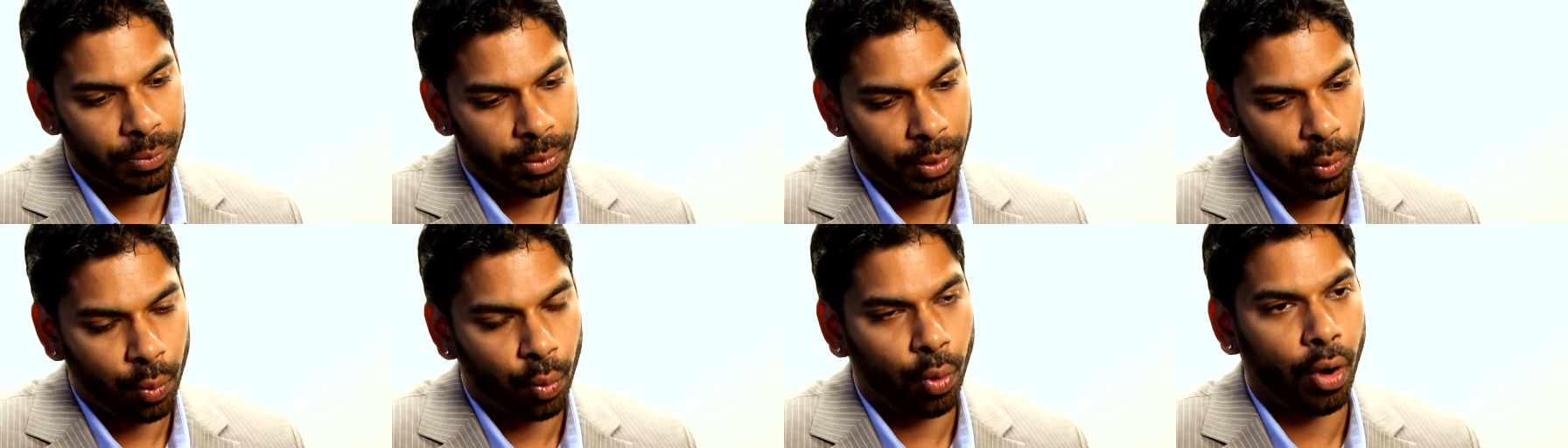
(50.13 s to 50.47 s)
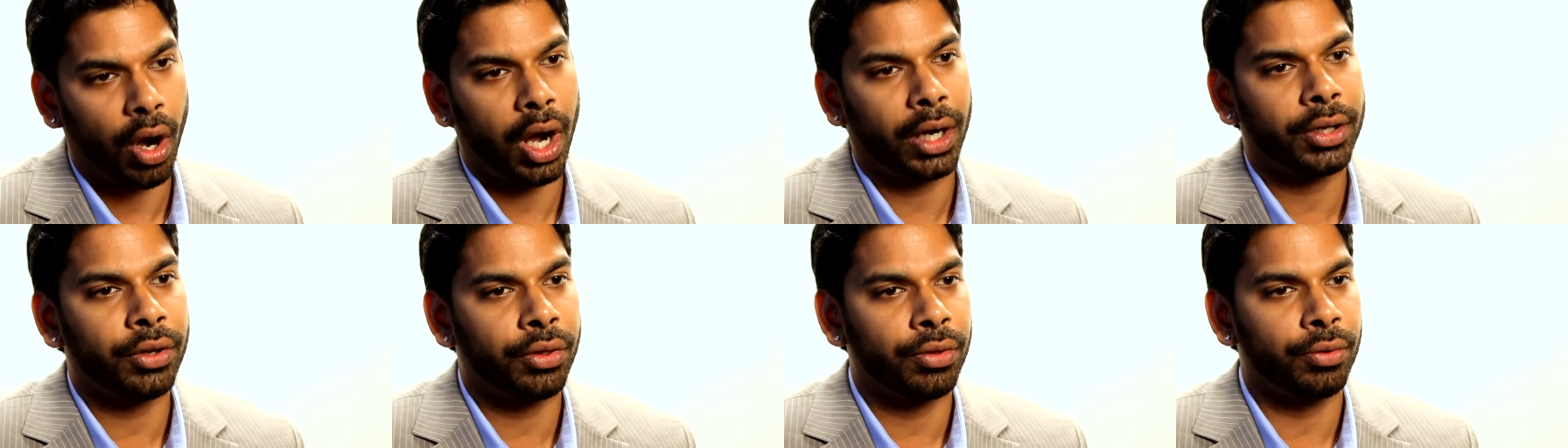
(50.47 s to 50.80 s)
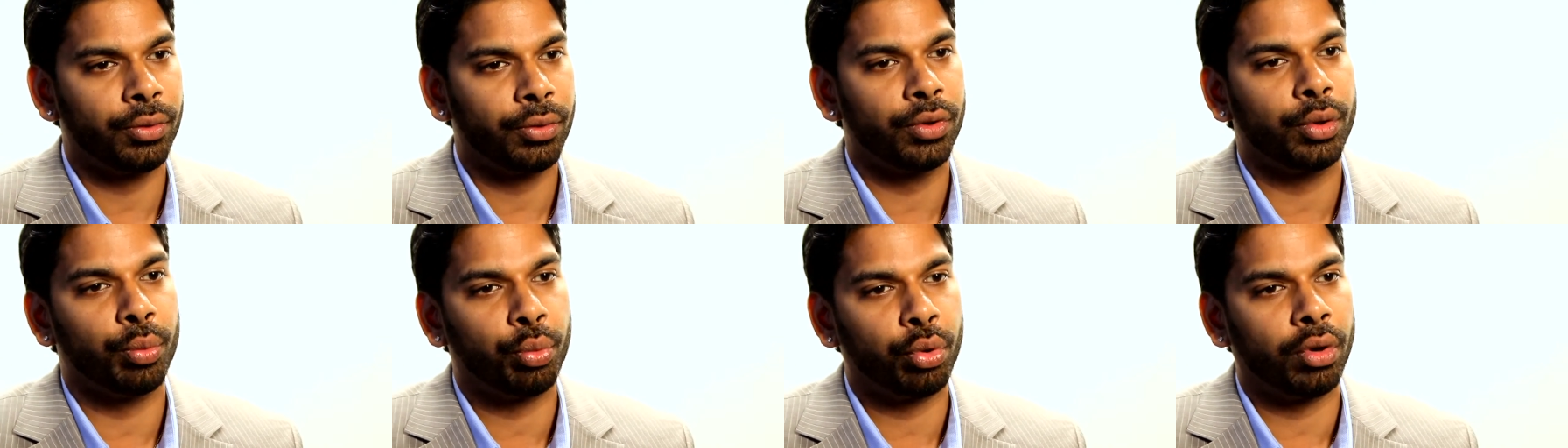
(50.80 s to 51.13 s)
be walked
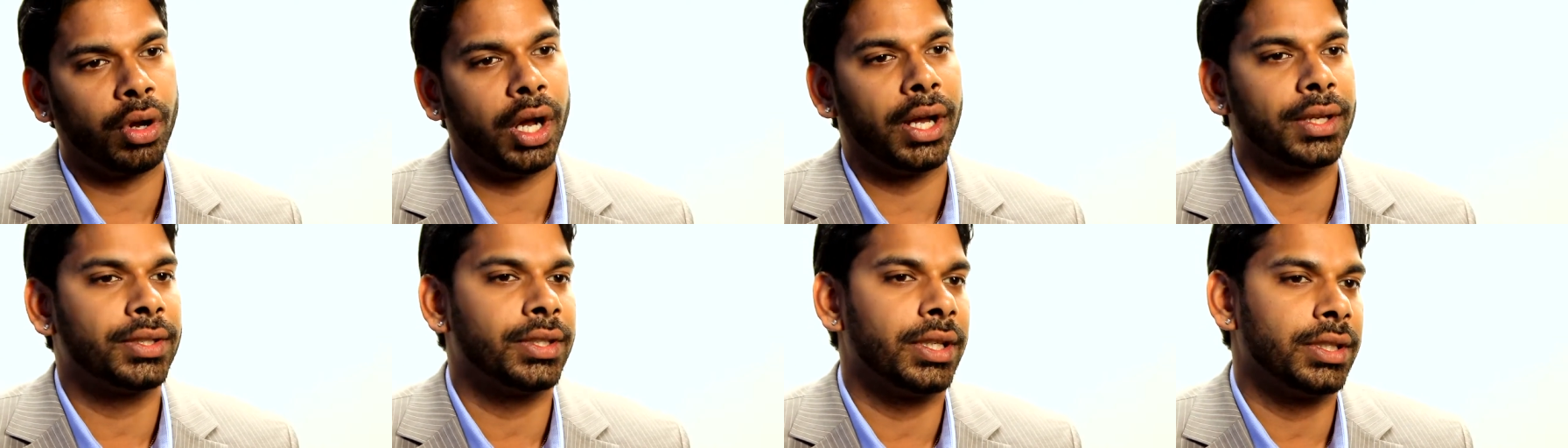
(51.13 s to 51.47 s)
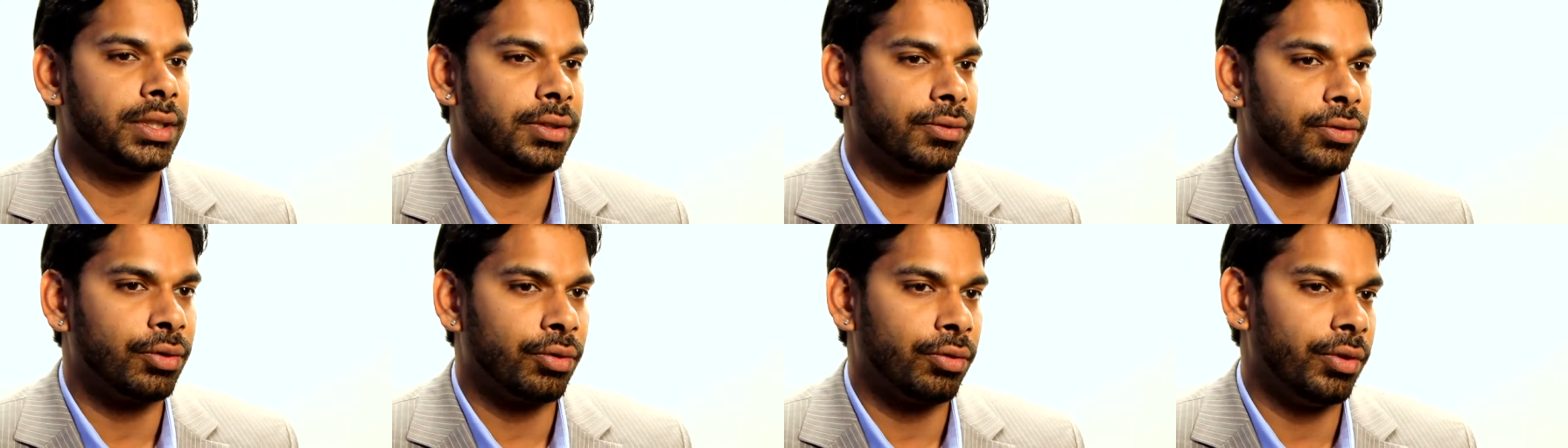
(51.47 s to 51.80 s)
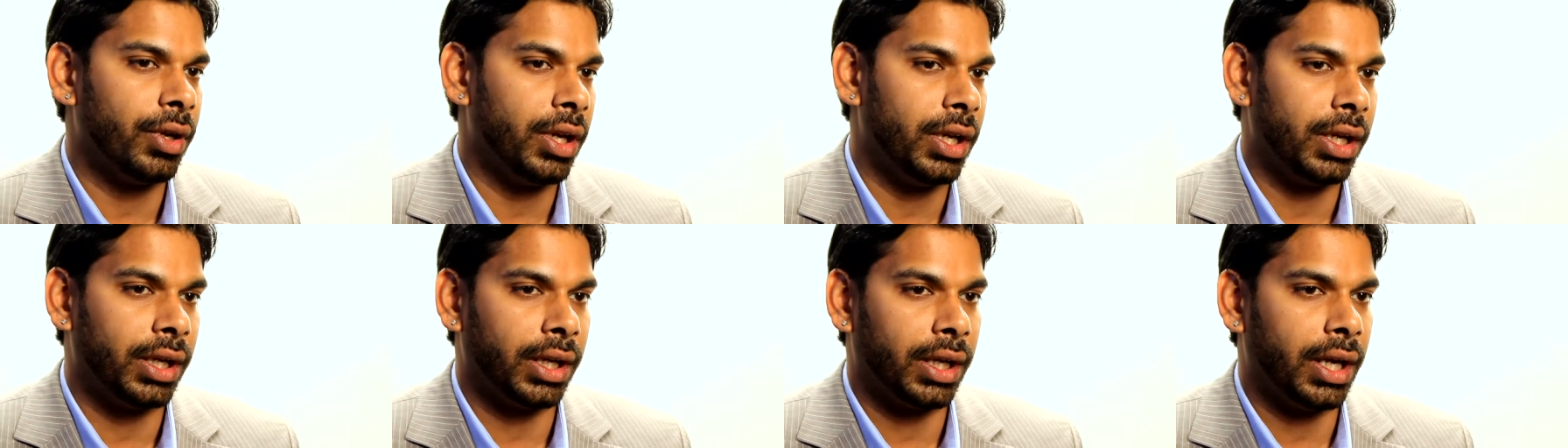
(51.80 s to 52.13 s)
through the process of
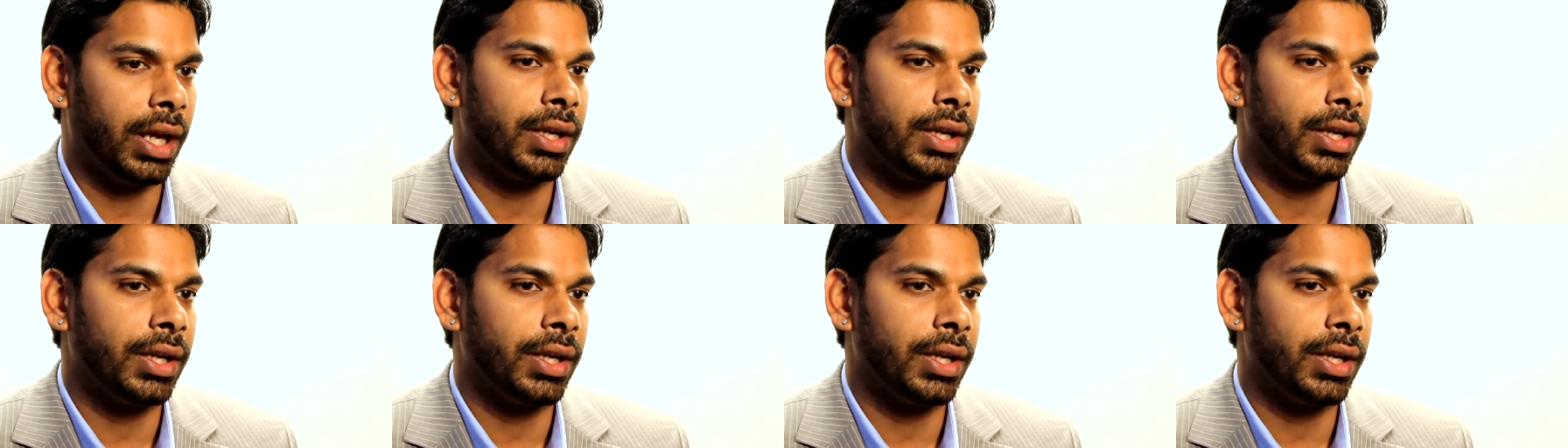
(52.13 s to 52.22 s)
creating an